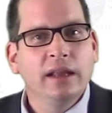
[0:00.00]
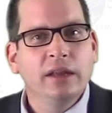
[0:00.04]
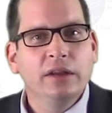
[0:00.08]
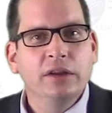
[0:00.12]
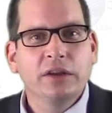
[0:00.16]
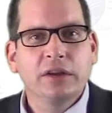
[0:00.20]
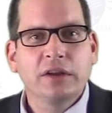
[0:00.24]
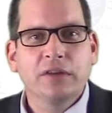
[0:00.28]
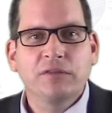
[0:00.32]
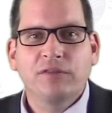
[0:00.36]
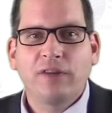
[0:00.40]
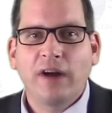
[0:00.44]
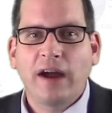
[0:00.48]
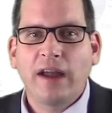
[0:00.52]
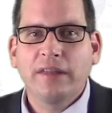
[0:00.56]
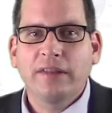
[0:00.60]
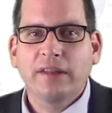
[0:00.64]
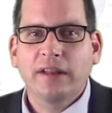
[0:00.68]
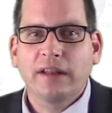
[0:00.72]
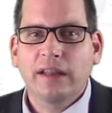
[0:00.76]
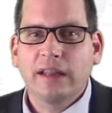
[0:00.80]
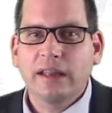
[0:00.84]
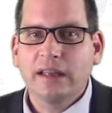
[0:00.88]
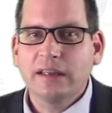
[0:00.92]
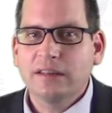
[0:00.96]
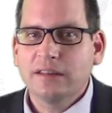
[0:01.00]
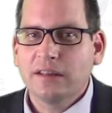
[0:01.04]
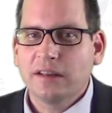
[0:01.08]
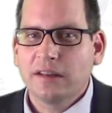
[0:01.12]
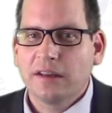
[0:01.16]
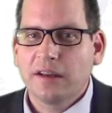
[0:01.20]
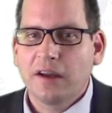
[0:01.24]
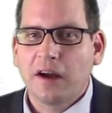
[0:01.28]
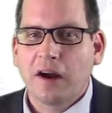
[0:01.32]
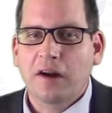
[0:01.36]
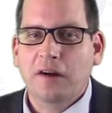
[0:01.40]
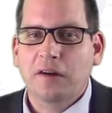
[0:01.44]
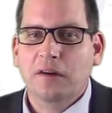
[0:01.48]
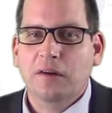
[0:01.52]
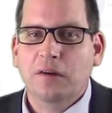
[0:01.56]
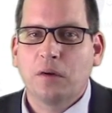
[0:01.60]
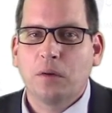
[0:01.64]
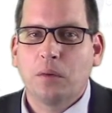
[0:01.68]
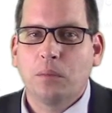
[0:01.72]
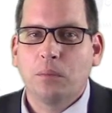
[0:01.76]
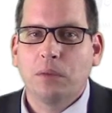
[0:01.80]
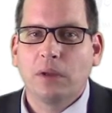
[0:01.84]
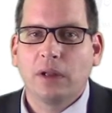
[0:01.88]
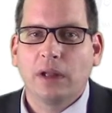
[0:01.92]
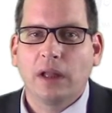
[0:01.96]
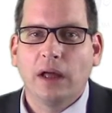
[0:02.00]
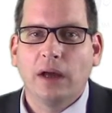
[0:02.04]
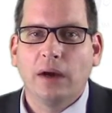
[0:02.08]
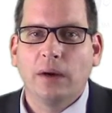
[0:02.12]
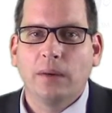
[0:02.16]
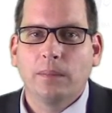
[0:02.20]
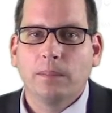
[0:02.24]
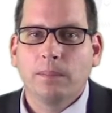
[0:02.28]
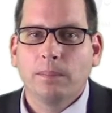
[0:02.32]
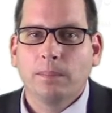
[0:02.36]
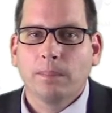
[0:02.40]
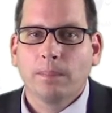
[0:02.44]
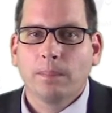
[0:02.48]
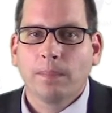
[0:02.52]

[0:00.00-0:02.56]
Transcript: You can find the link to the article below.